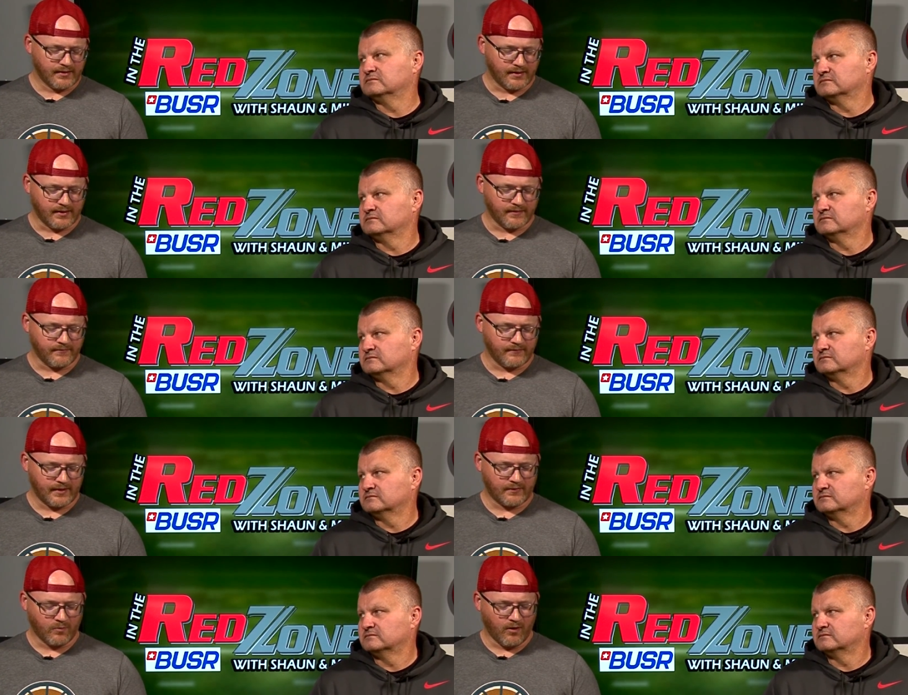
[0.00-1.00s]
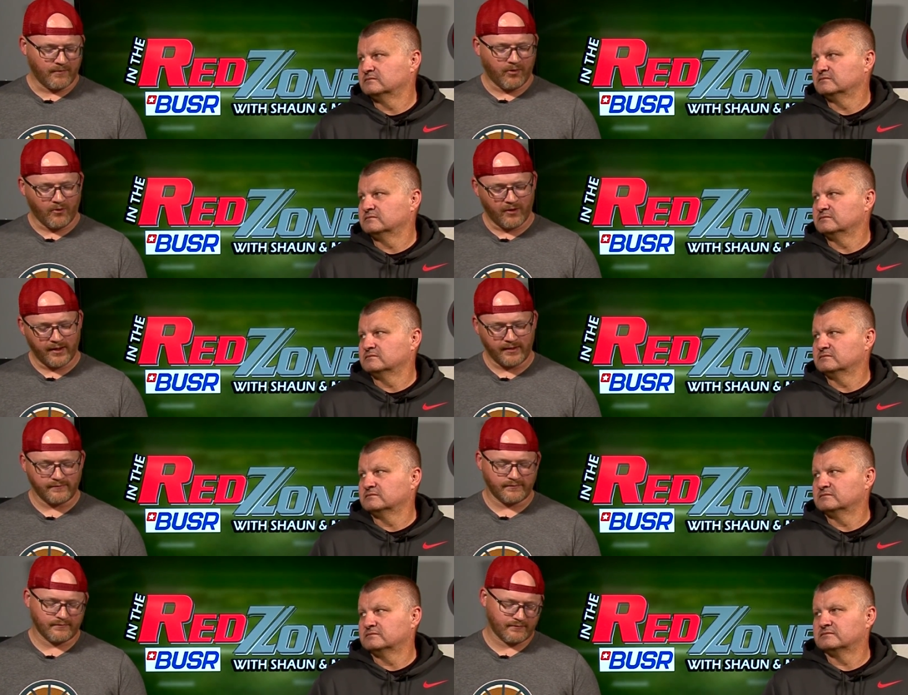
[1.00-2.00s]
Speaker 1: Um, it's one point.
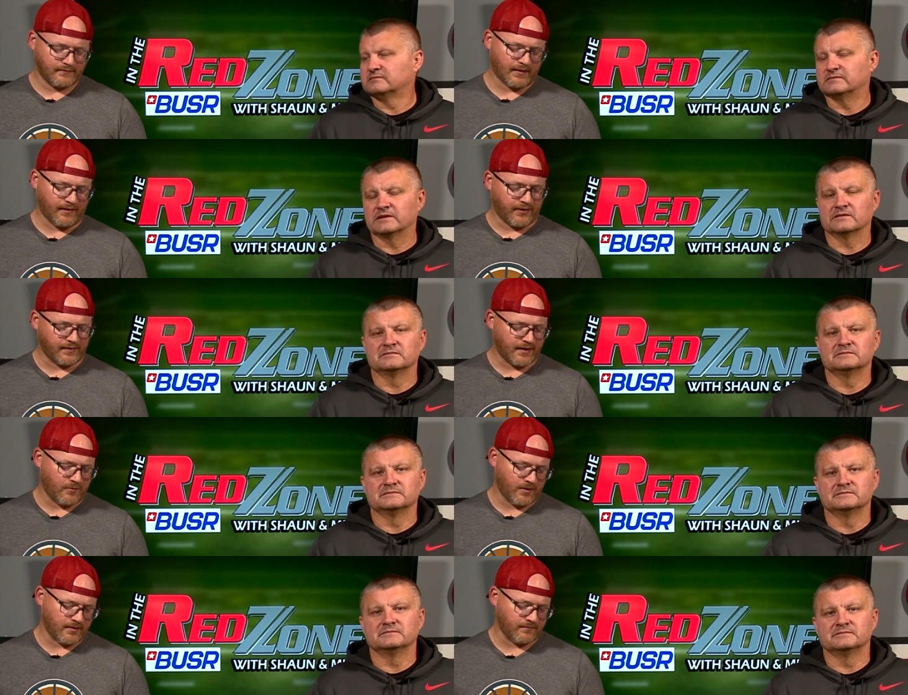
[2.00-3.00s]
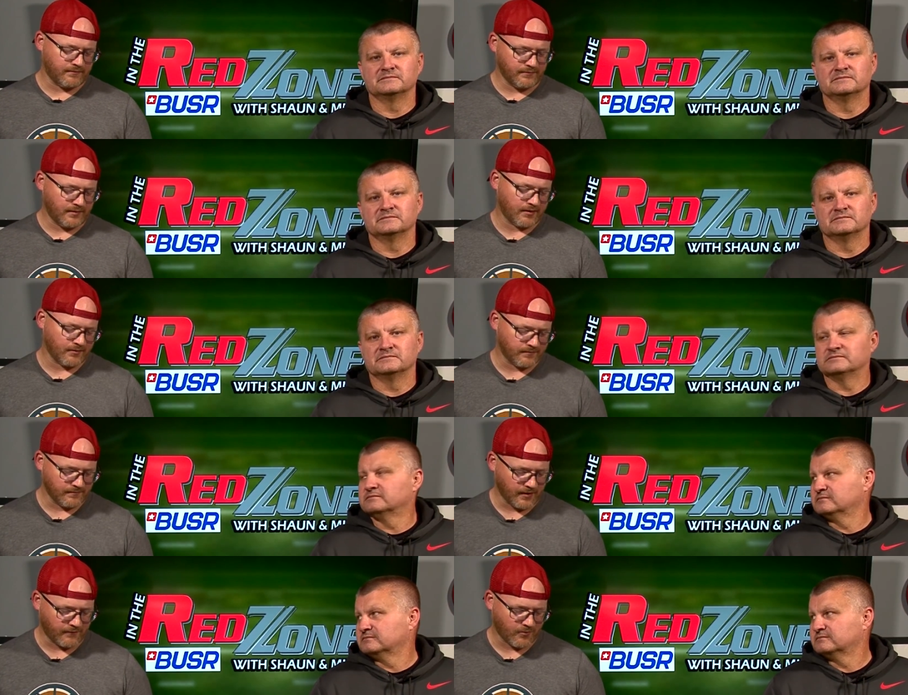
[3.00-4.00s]
I think they win. You know,
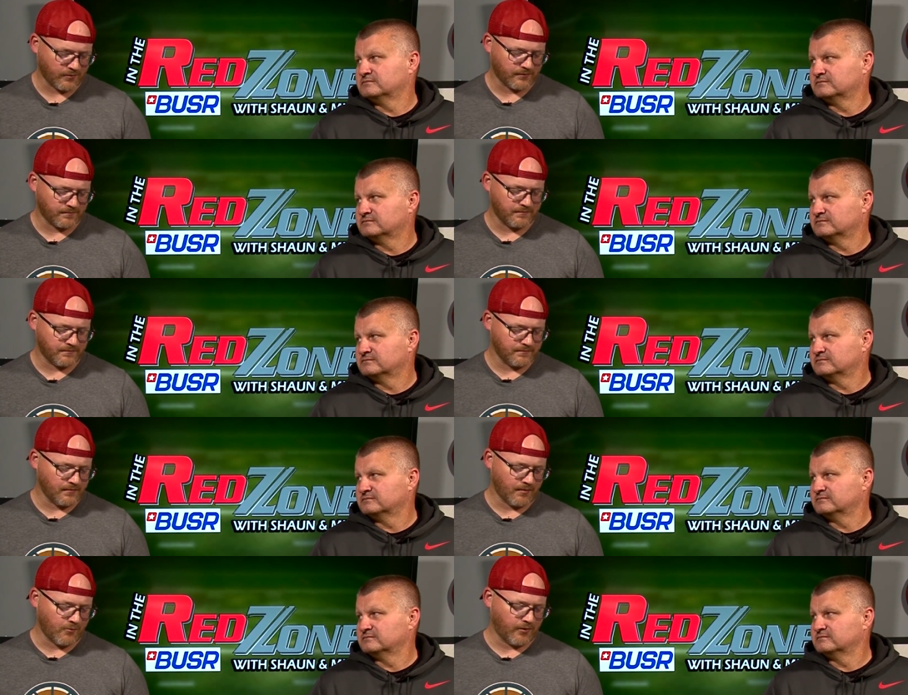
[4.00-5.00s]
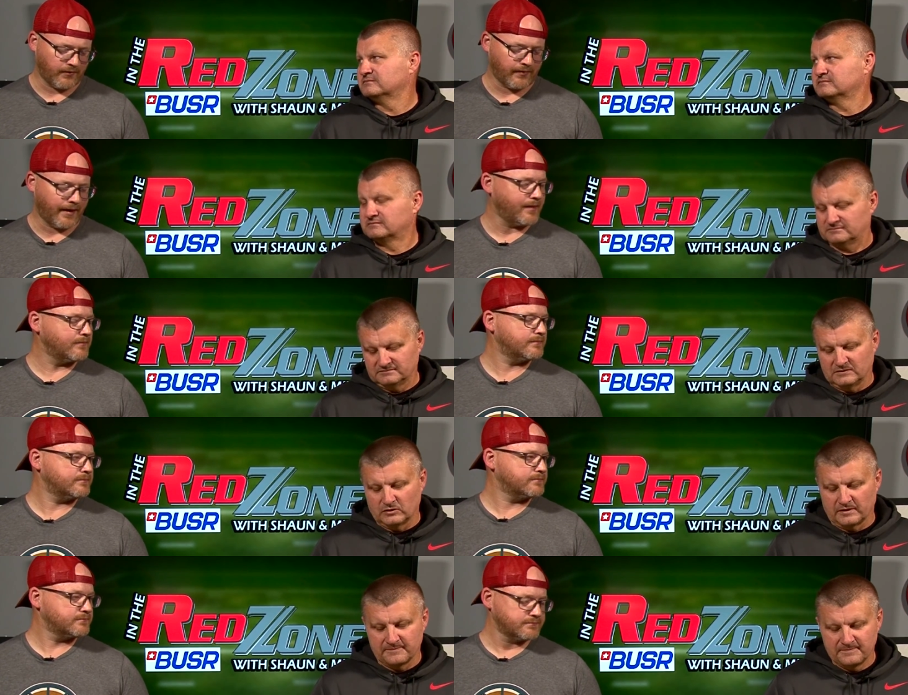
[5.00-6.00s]
of course, by more than that.
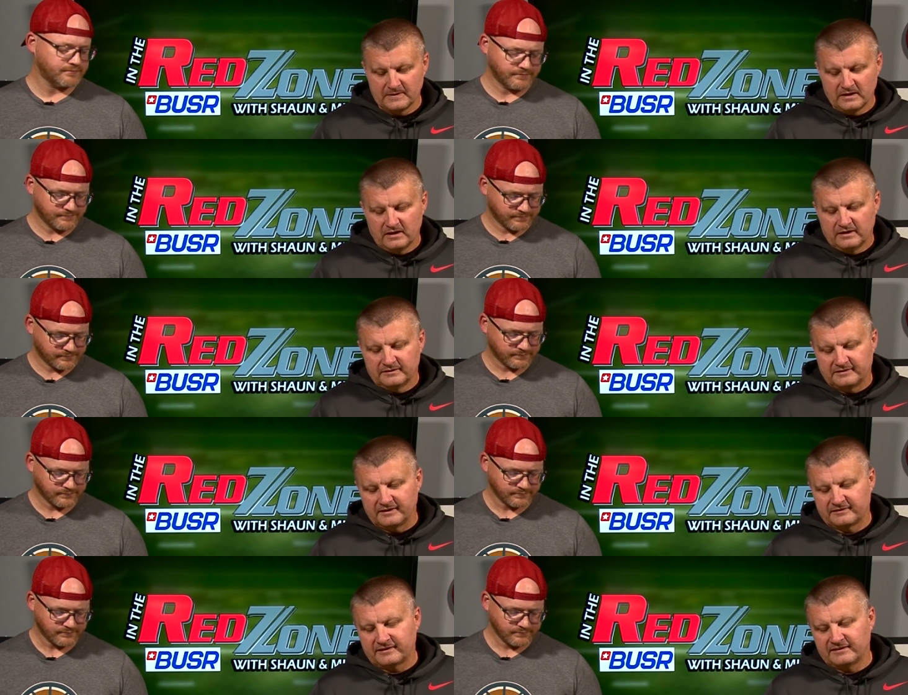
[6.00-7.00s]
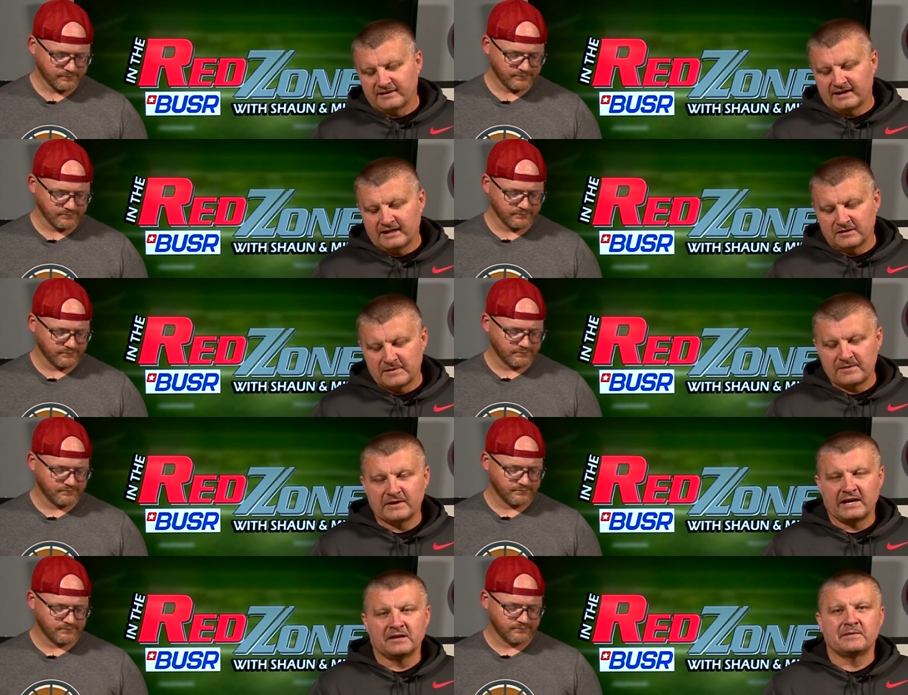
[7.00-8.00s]
Speaker 2: Okay. Tennessee is at Alabama.
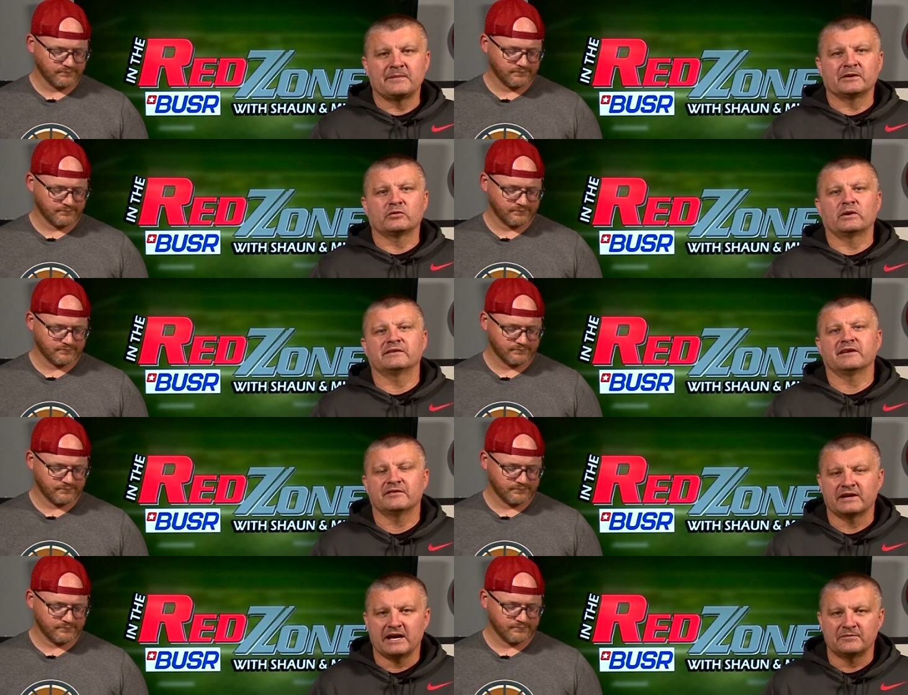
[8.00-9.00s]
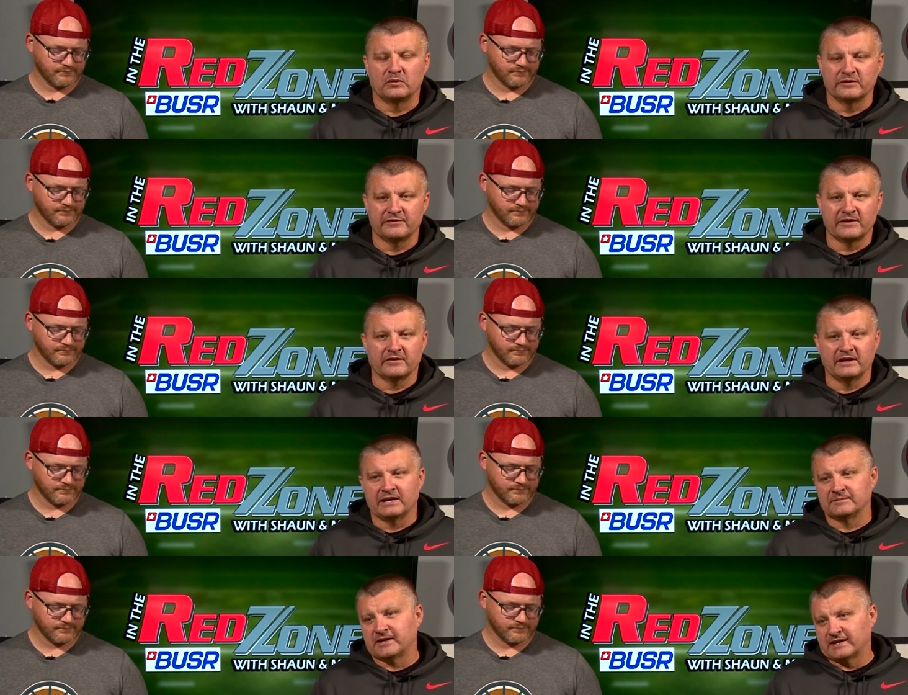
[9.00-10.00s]
Alabama, 27 and a half point favorite,
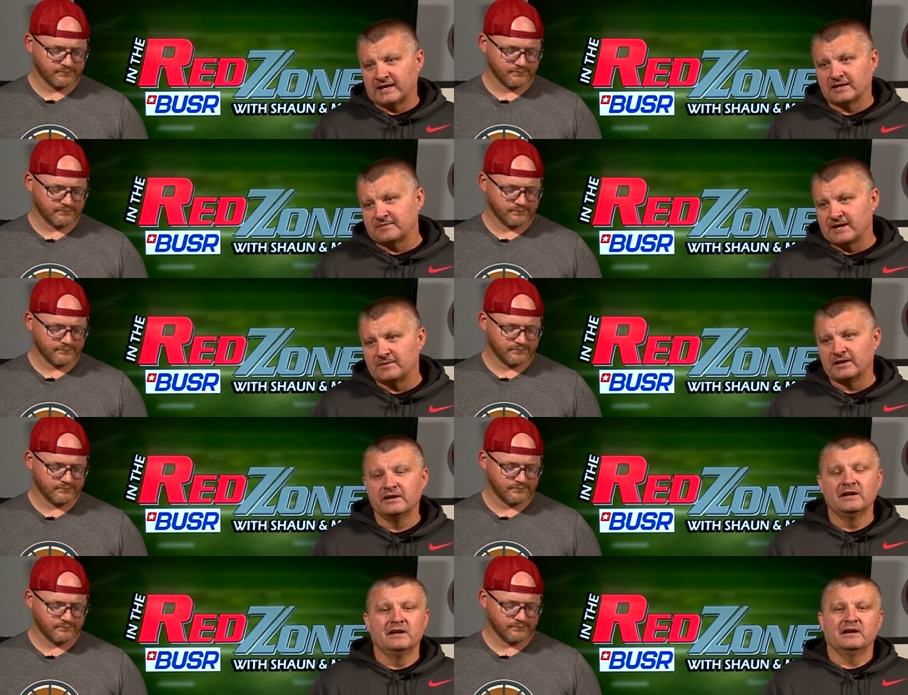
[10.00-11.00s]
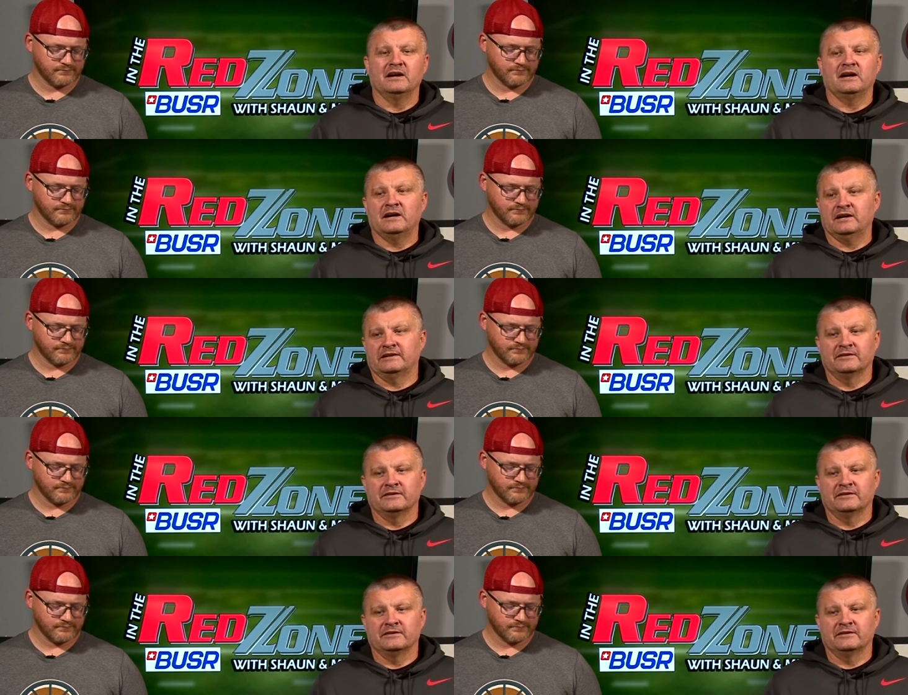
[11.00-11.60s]
and I'm taking Alabama. I